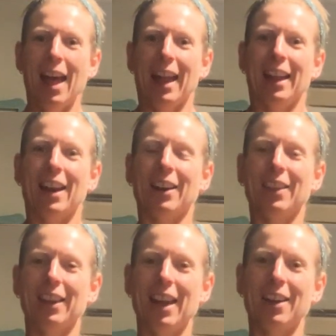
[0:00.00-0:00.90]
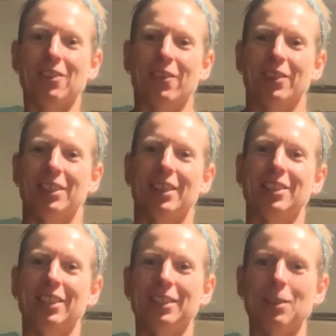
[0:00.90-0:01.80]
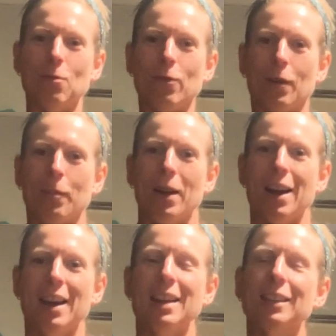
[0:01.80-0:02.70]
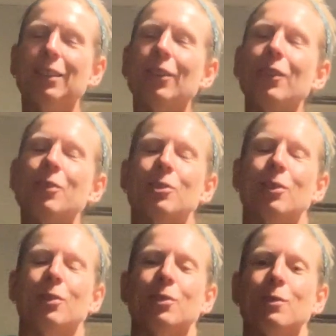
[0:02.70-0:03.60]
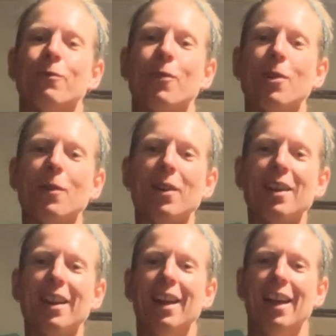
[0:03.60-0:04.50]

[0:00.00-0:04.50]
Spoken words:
hanging out on the couch, it feels good just to move our bodies. Roll the shoulders forward.